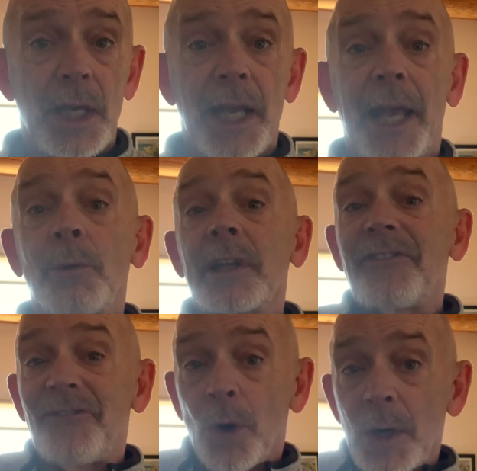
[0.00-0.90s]
and really
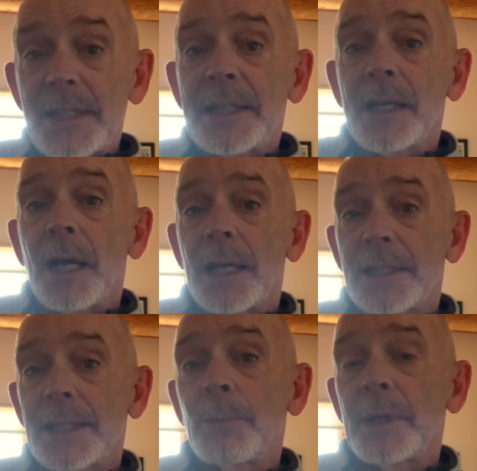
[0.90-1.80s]
focusing on
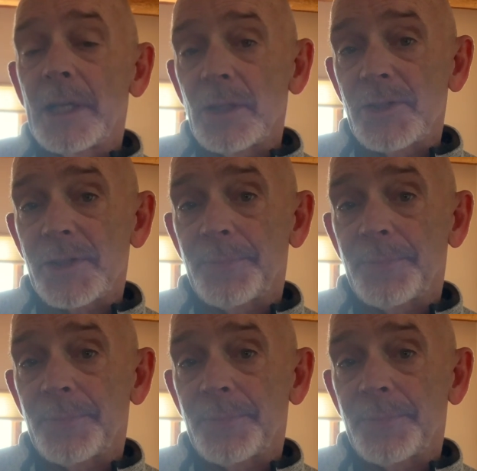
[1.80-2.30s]
someone else.